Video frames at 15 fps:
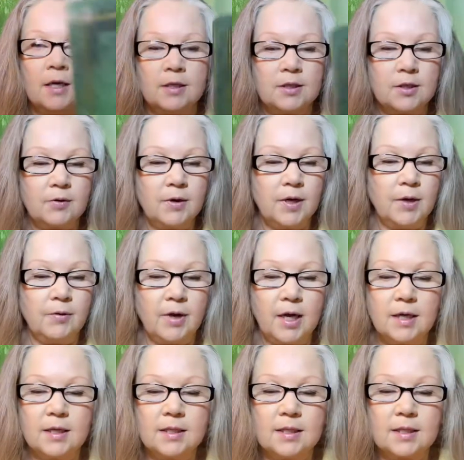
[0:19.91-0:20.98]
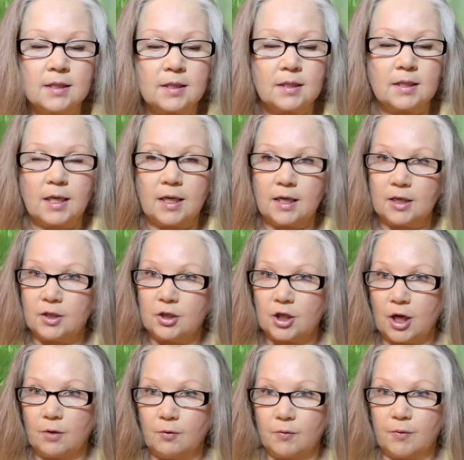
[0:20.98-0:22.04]
So anyway, guys, this is a
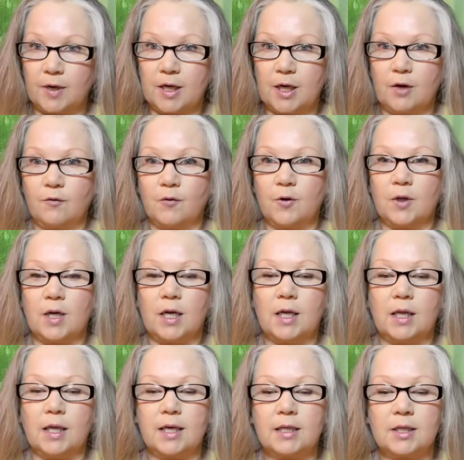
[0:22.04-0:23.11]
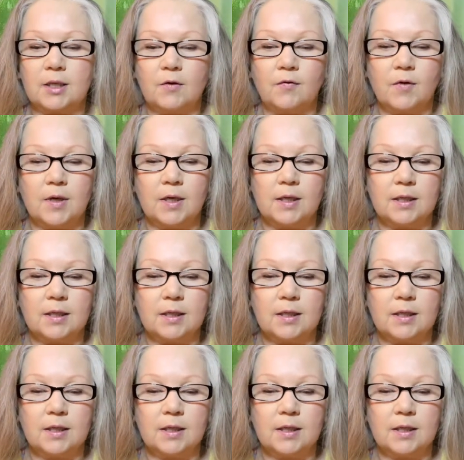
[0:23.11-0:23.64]
general reading for the collective.